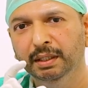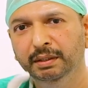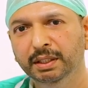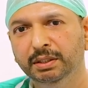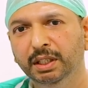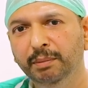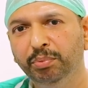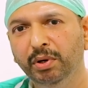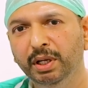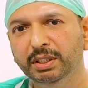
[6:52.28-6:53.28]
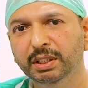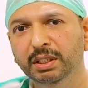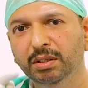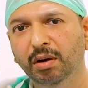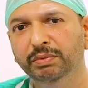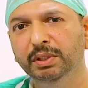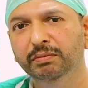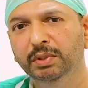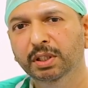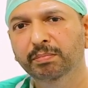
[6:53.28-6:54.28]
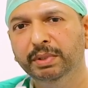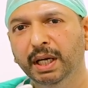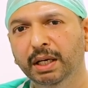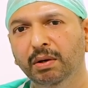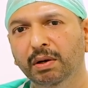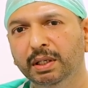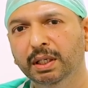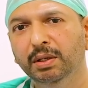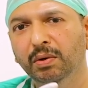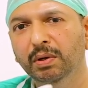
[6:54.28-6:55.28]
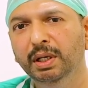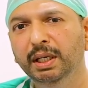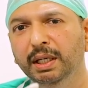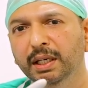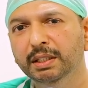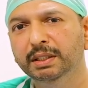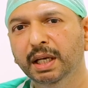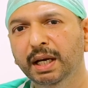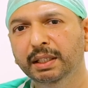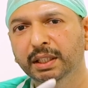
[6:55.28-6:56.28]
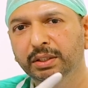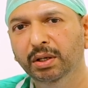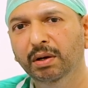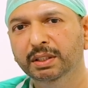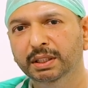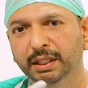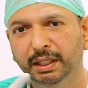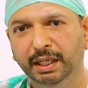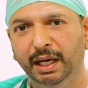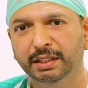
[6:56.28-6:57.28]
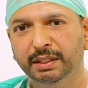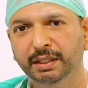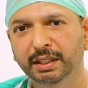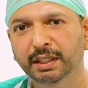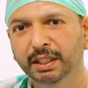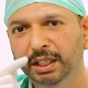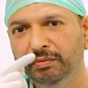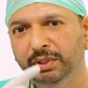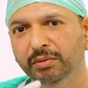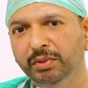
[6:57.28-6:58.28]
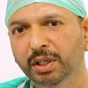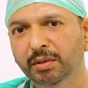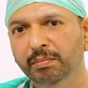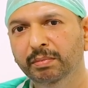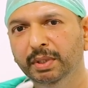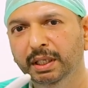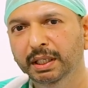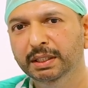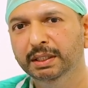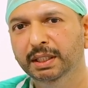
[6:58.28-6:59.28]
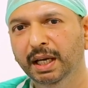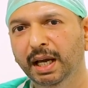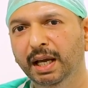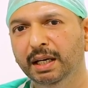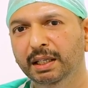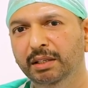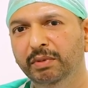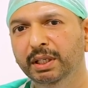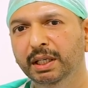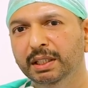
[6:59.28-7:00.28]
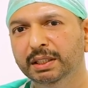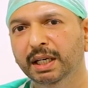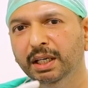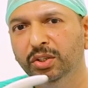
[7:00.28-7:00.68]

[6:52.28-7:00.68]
this reproduction of the worm can occur only inside the dogs and the cats. If the worm is there living inside a